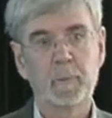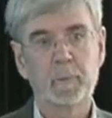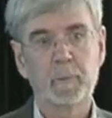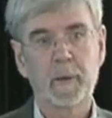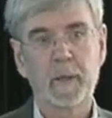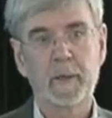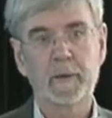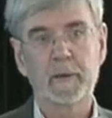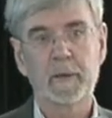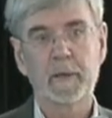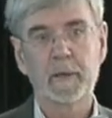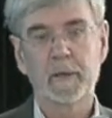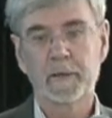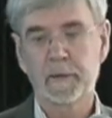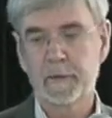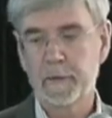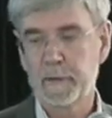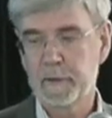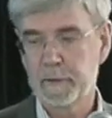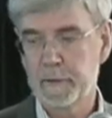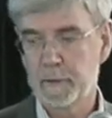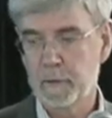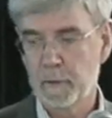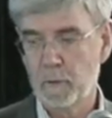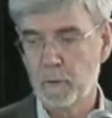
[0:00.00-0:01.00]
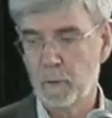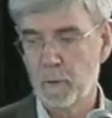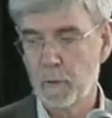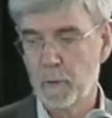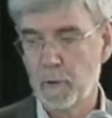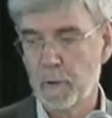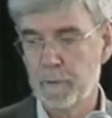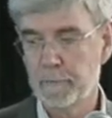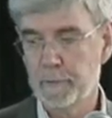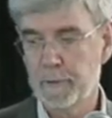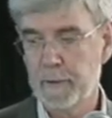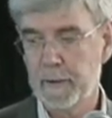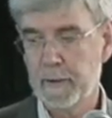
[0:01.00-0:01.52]
but assess
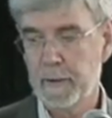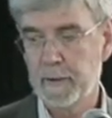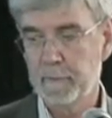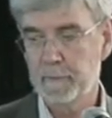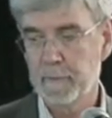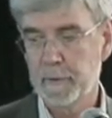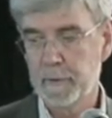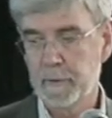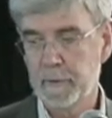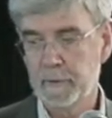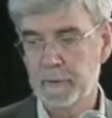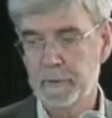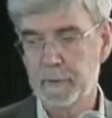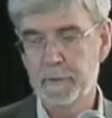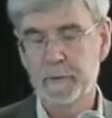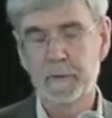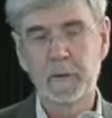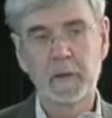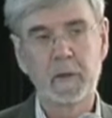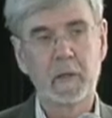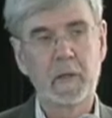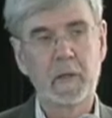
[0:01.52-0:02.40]
all of the evidence,